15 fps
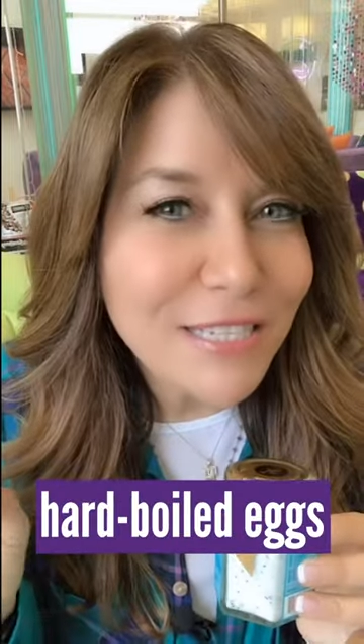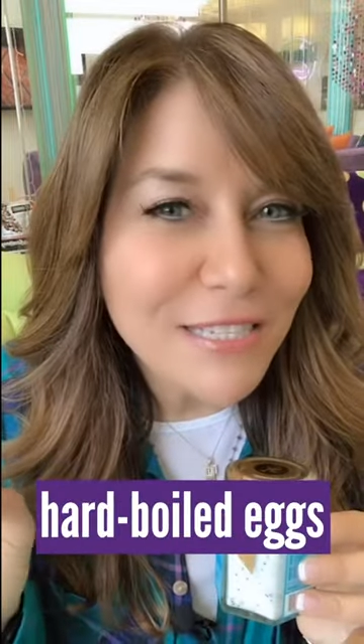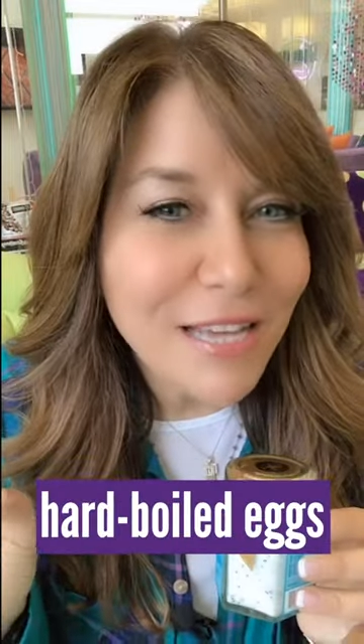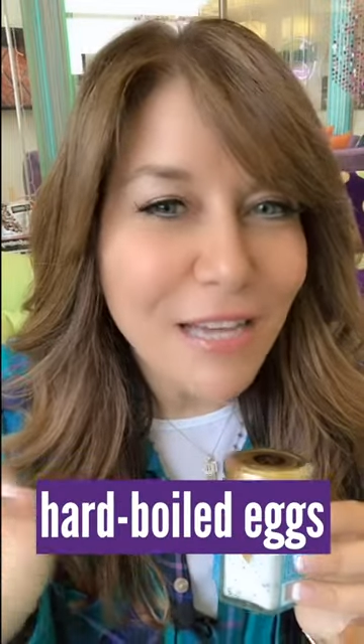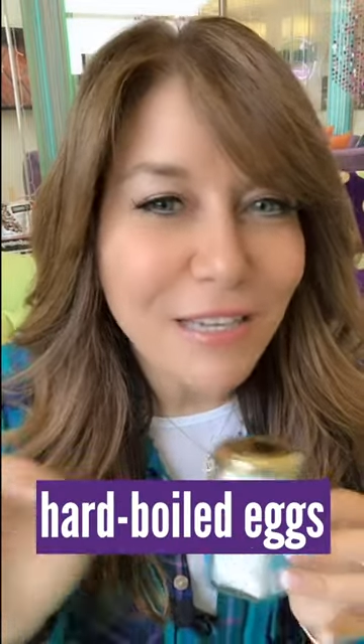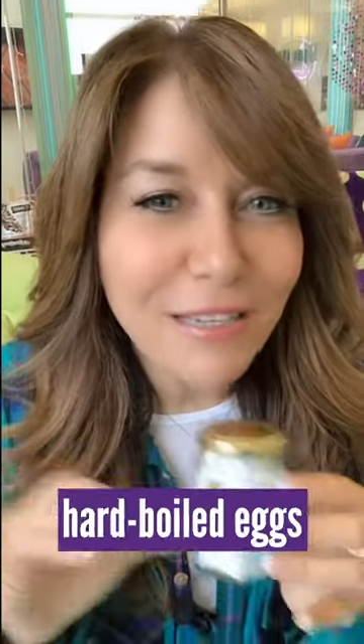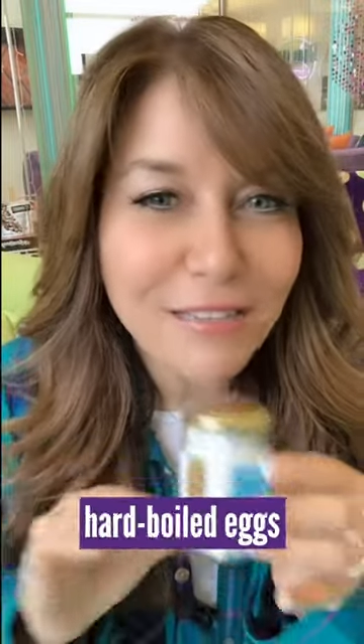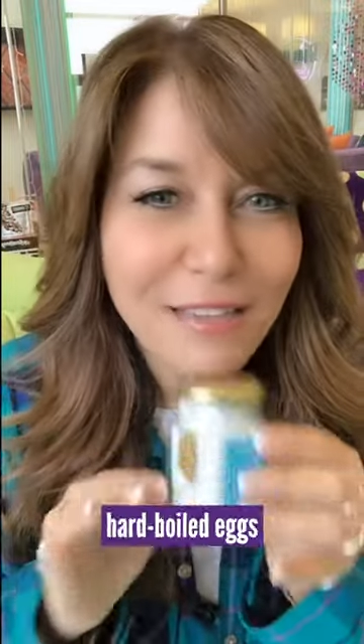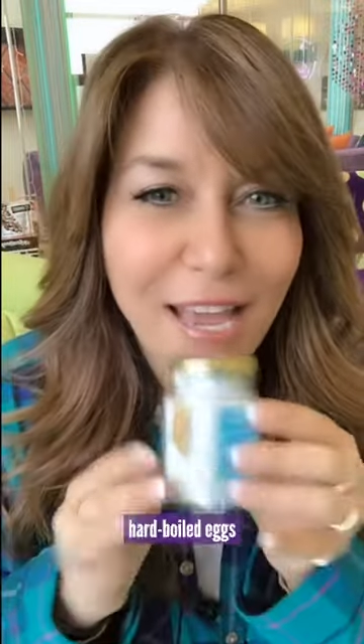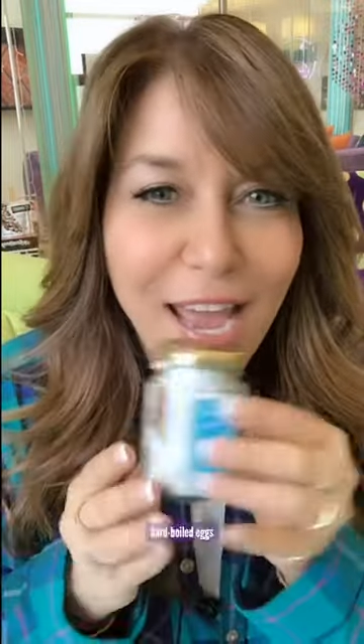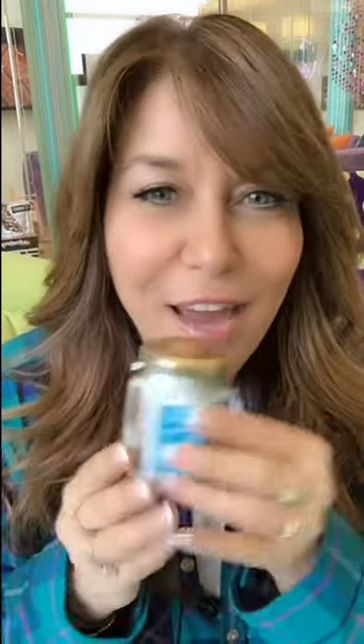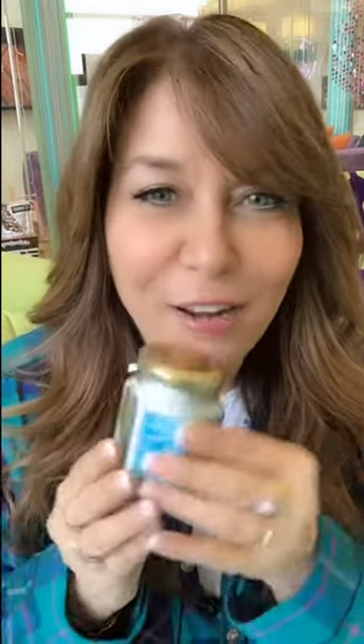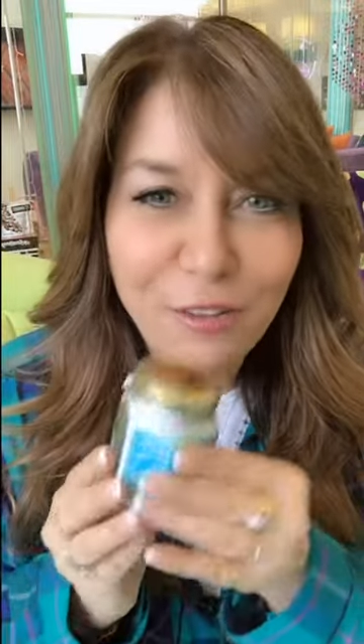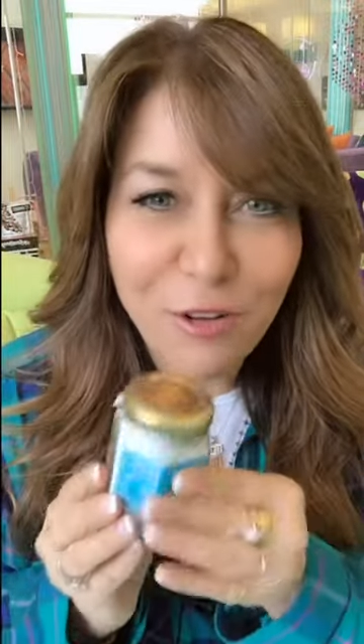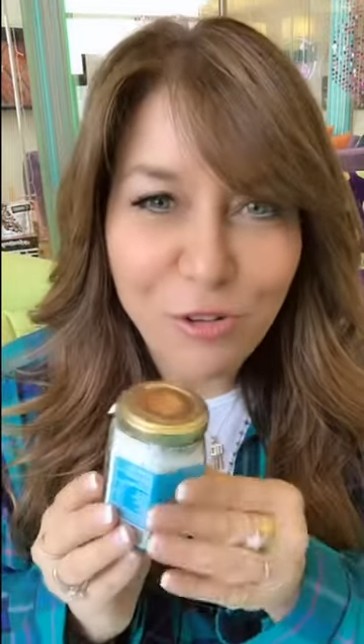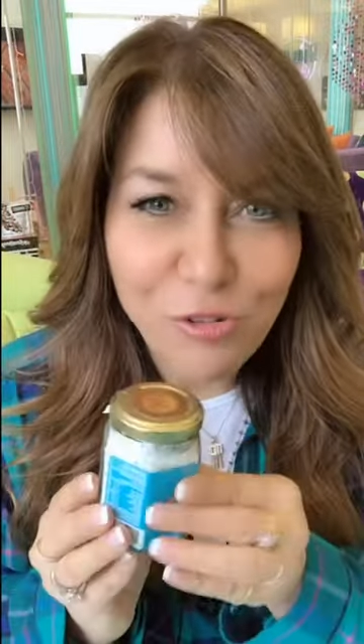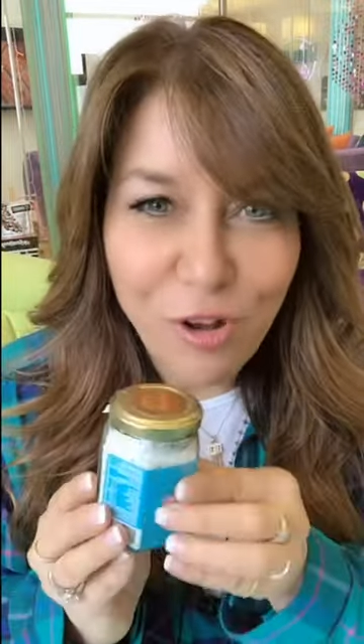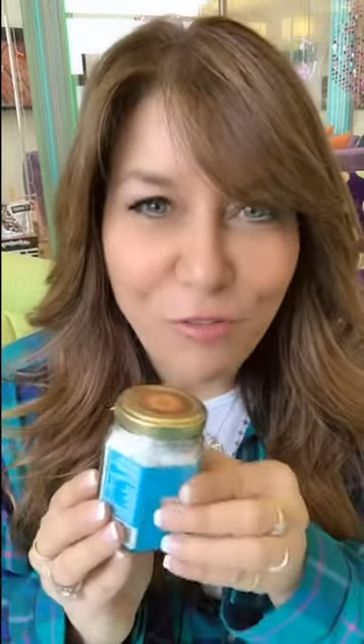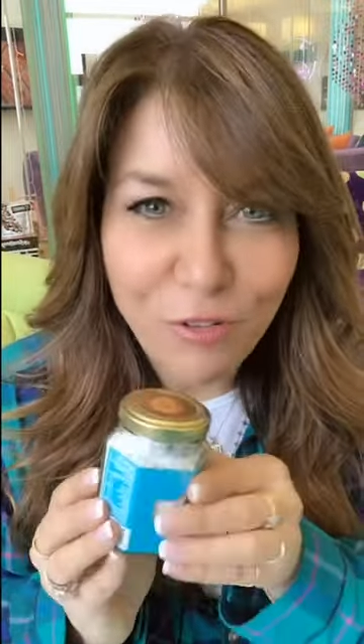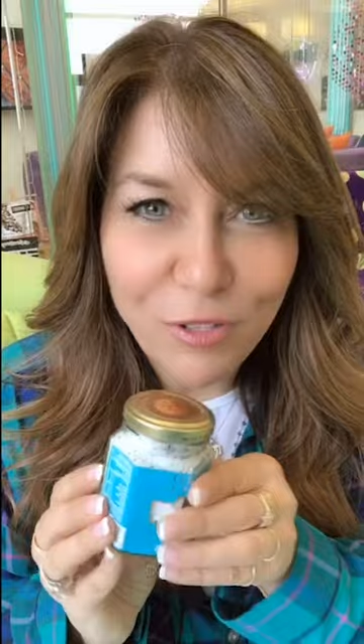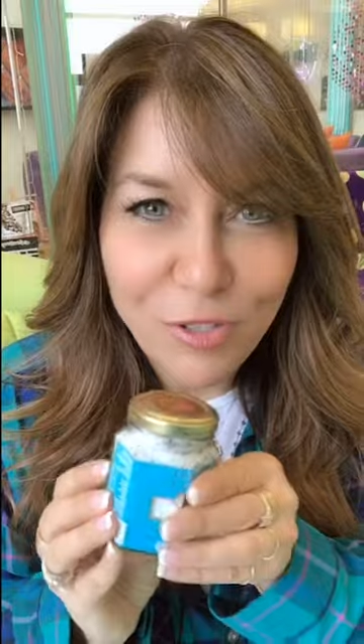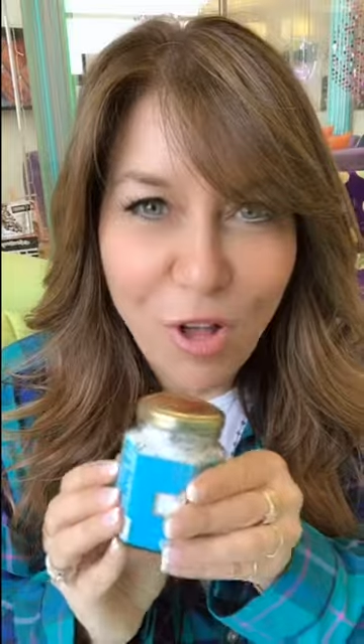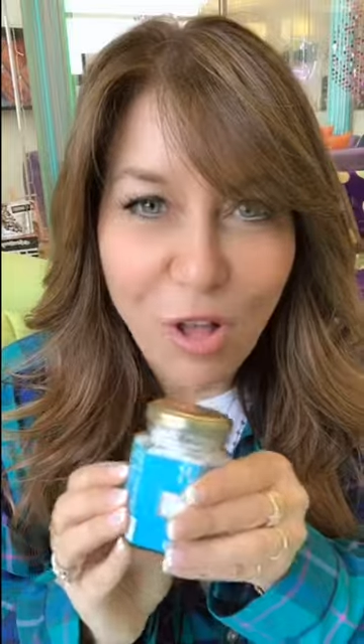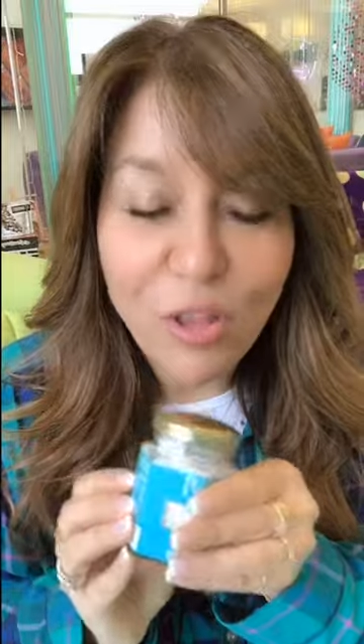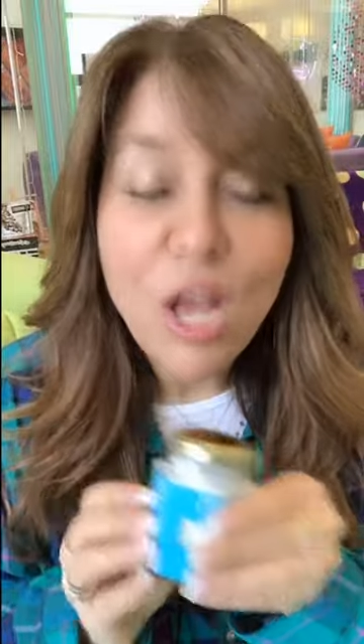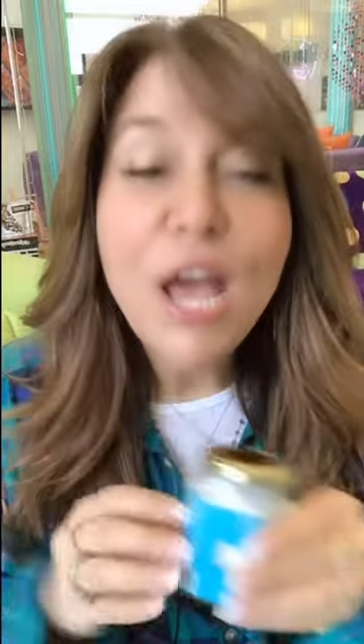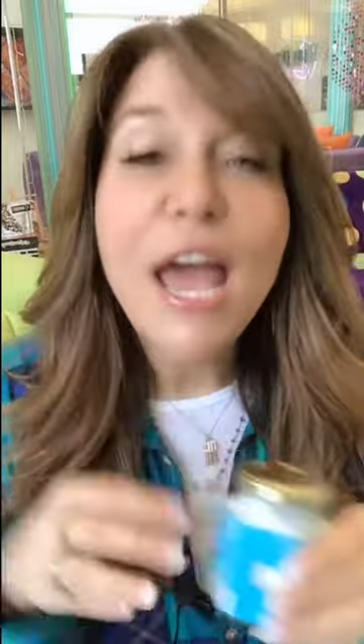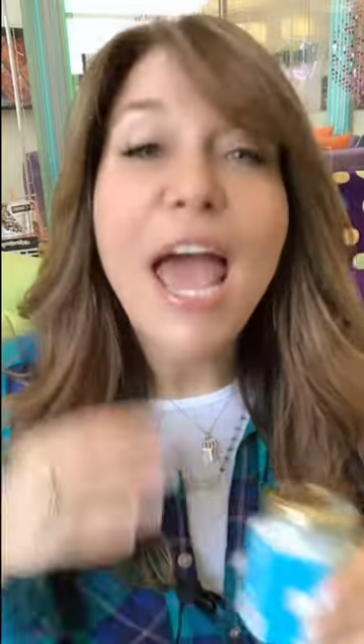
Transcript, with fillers: seconds. I add a little truffle salt.